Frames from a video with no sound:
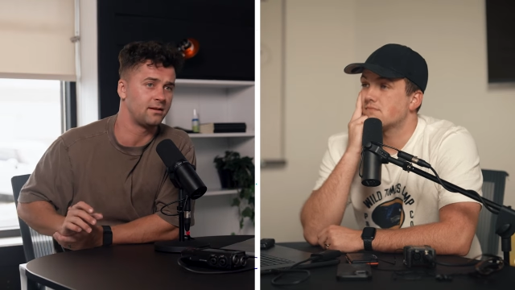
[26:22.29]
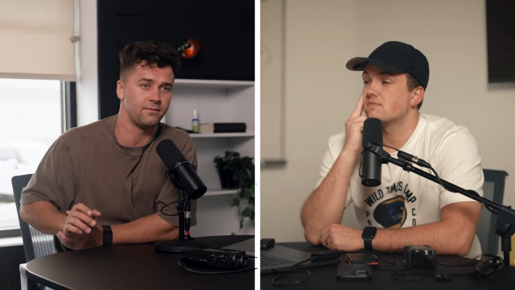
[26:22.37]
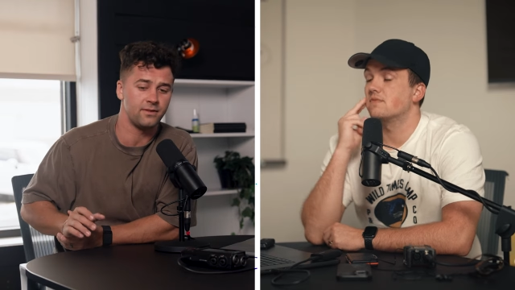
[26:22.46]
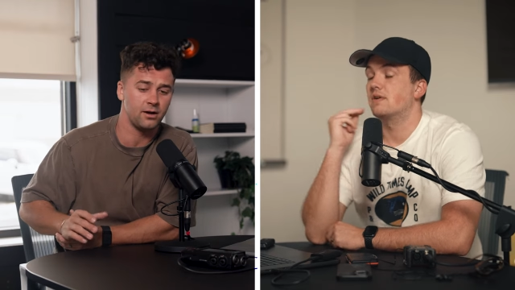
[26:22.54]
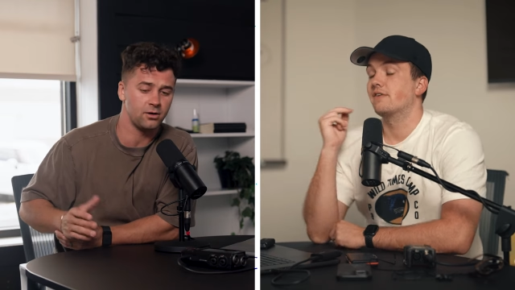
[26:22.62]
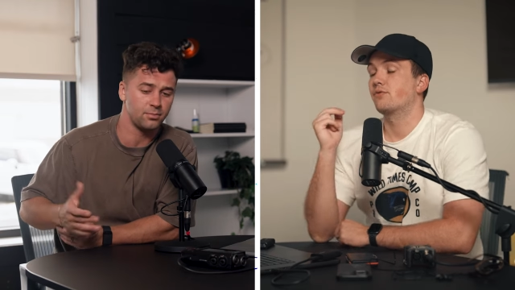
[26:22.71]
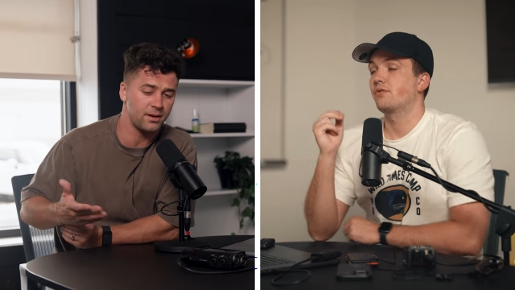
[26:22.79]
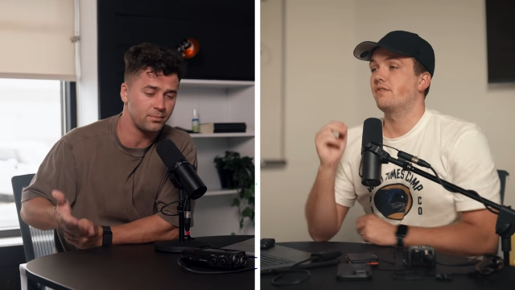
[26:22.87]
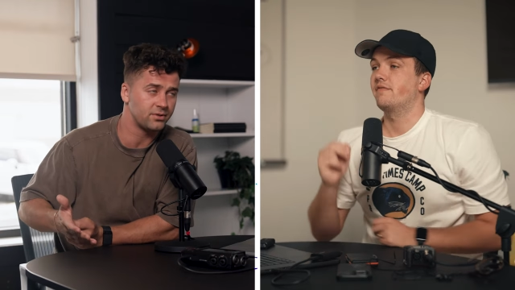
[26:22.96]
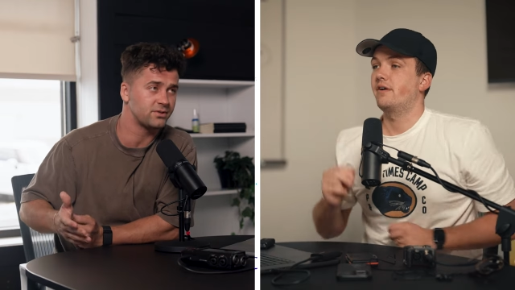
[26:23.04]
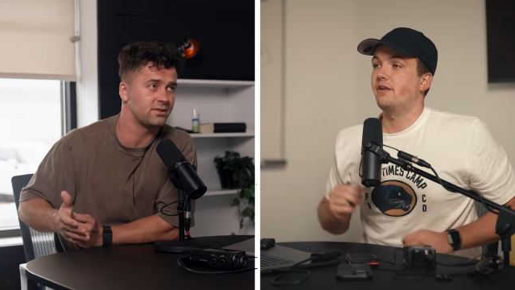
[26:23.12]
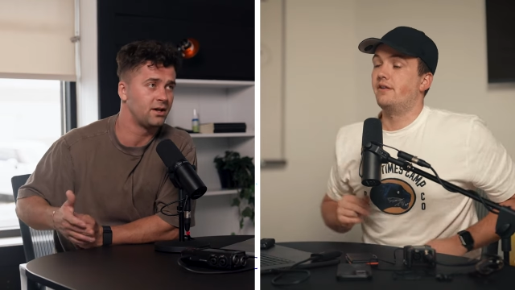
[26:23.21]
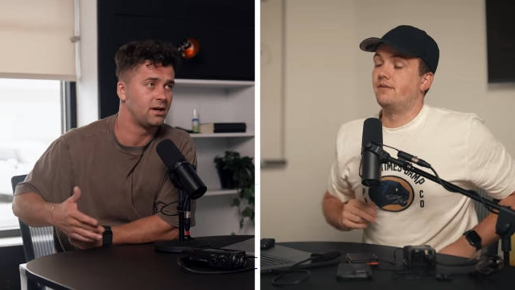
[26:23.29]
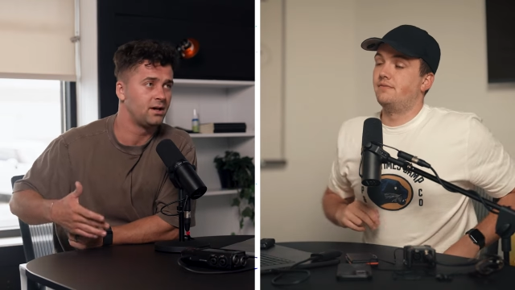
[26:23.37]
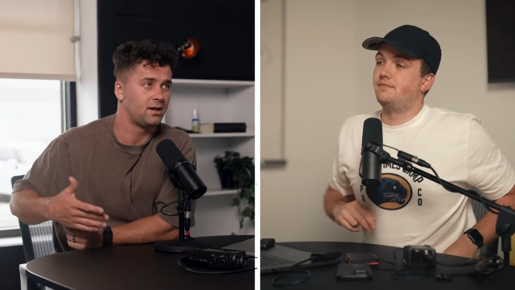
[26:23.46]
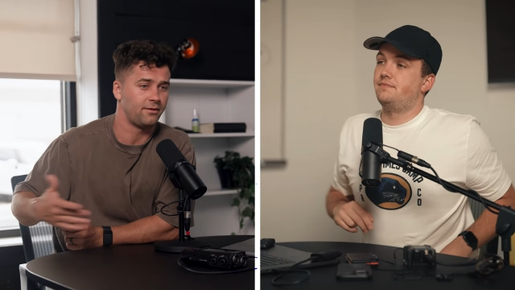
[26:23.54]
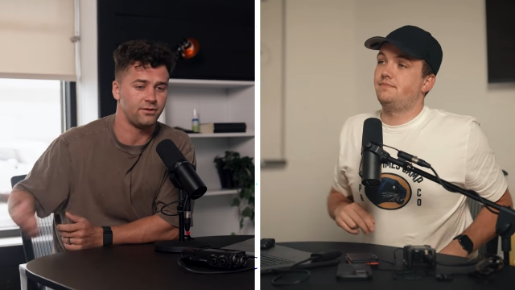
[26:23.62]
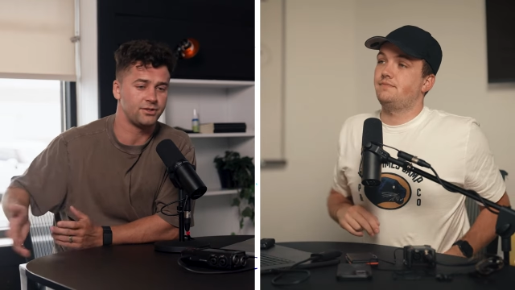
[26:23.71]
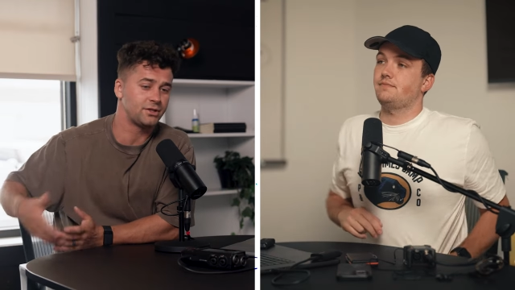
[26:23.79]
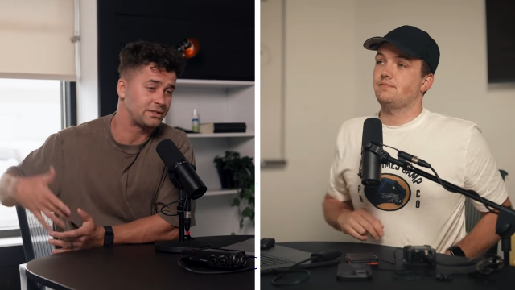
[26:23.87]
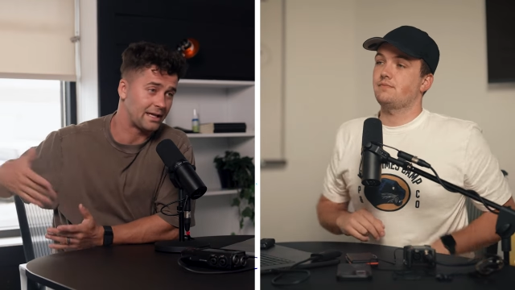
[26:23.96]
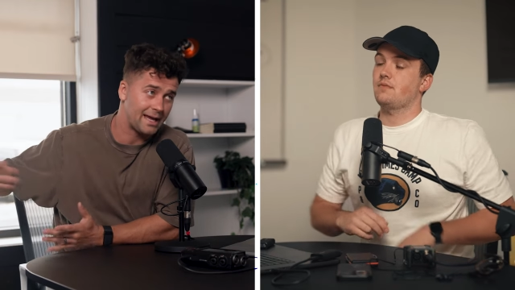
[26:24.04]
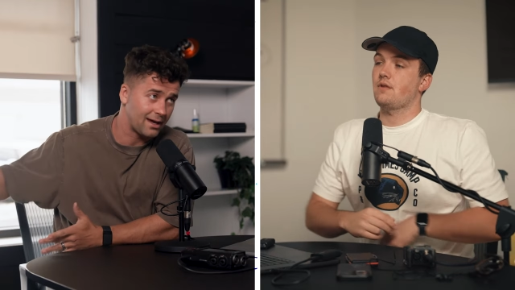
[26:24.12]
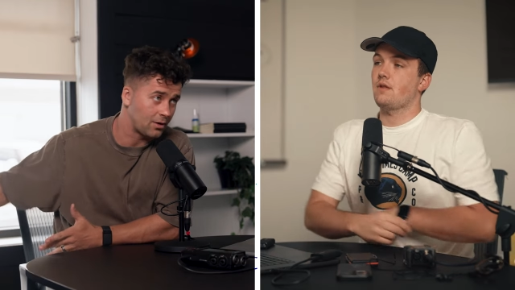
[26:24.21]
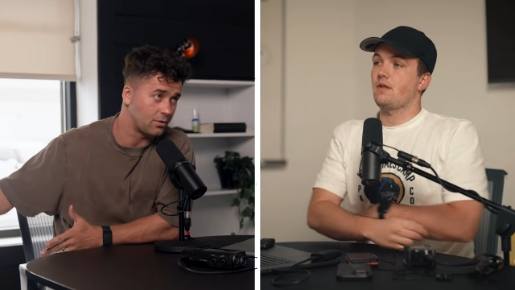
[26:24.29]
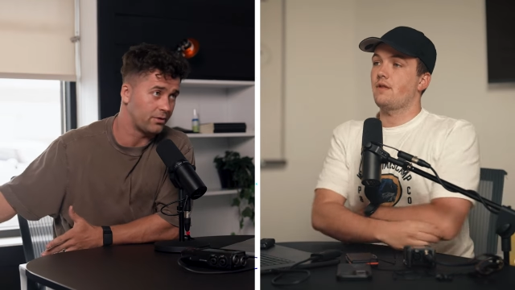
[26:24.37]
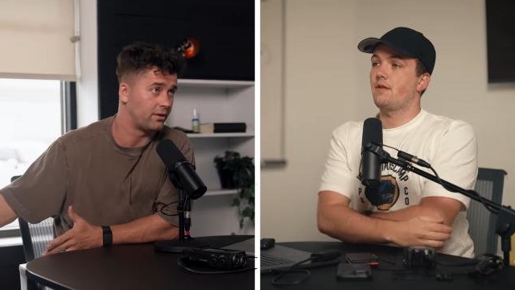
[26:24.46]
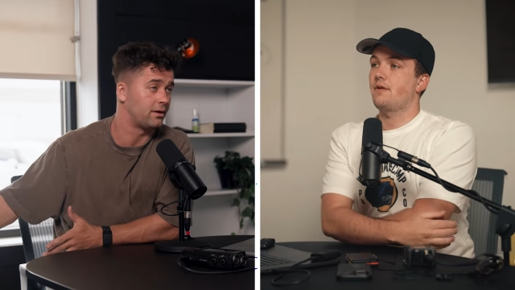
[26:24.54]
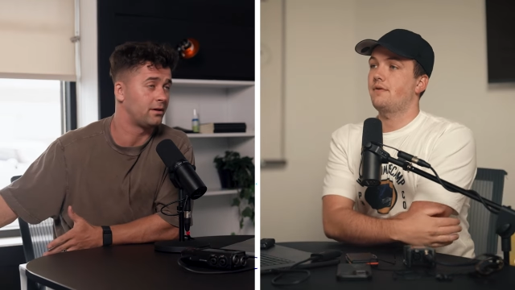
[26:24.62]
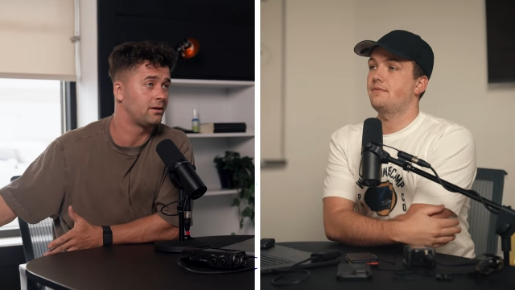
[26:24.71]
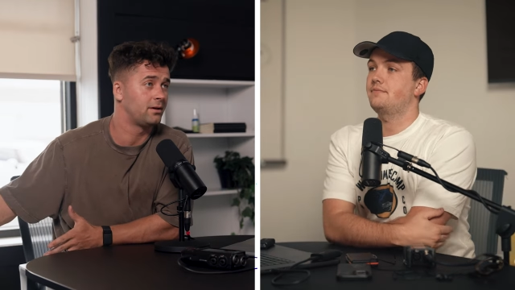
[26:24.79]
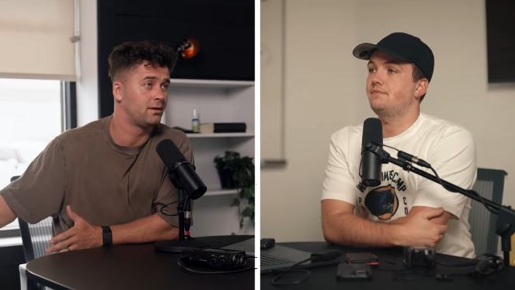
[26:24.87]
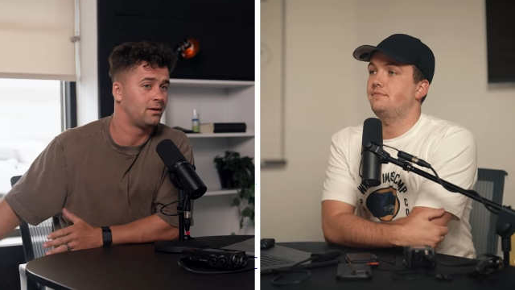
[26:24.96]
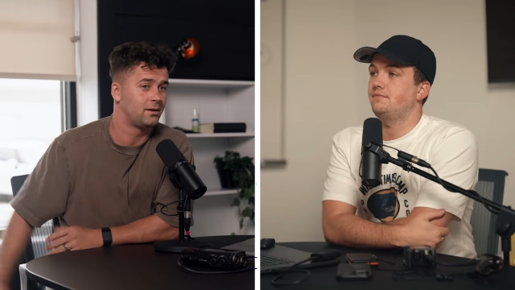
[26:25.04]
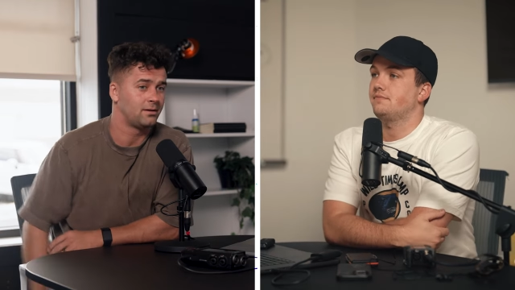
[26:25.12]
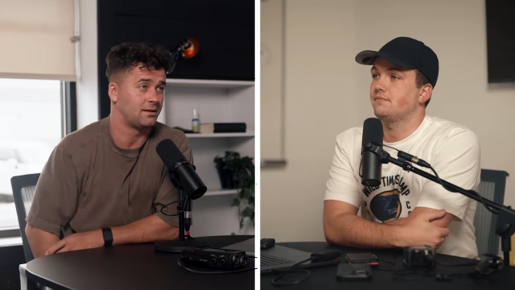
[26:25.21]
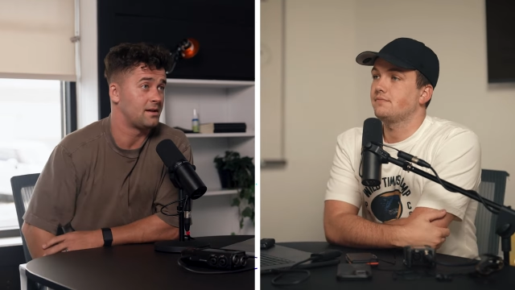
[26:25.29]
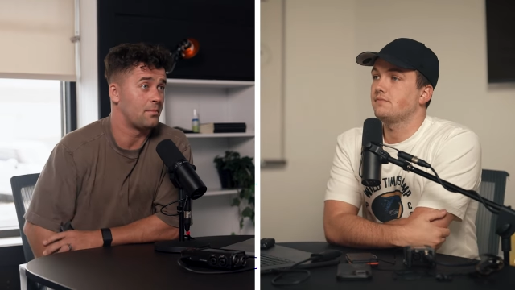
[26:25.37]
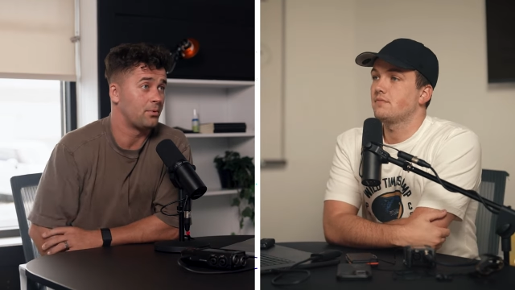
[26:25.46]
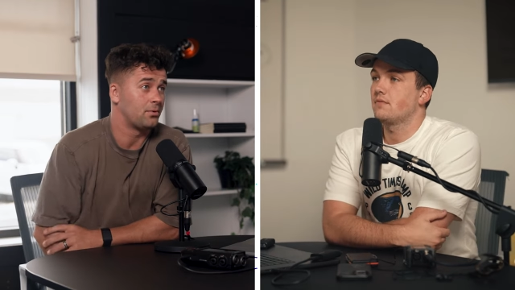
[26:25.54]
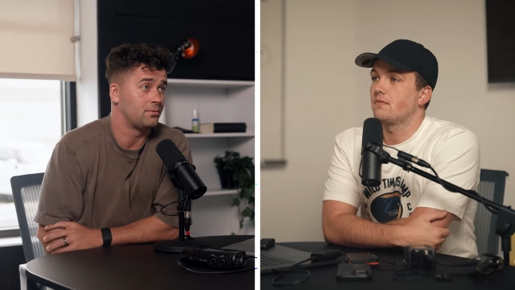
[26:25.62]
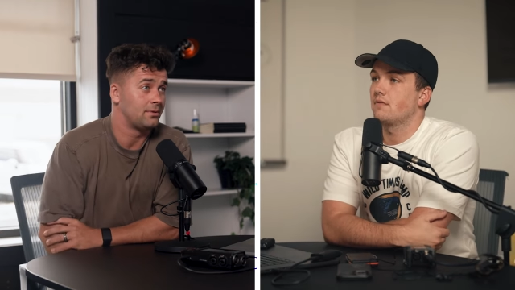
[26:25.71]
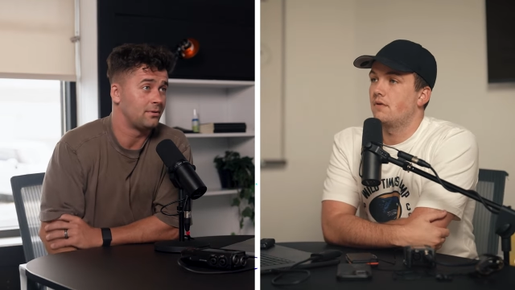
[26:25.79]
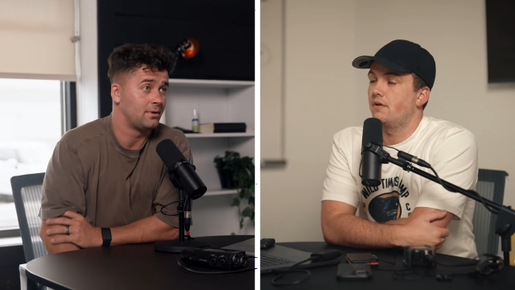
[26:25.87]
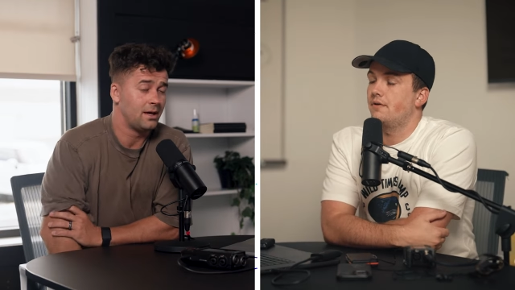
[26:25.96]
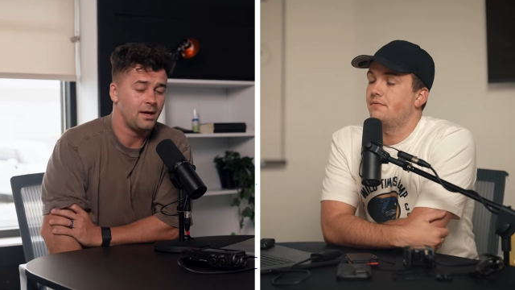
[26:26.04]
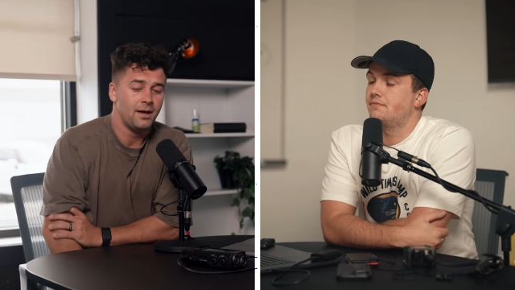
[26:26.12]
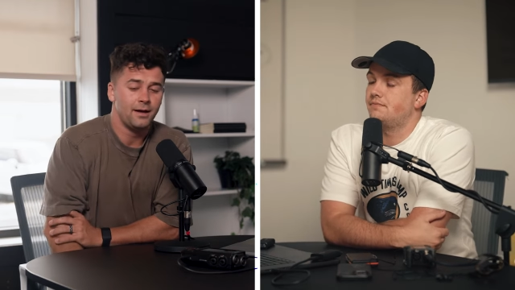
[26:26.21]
Speaker 1: And if they aren't members of the church, they can't go in the the temple. Yeah.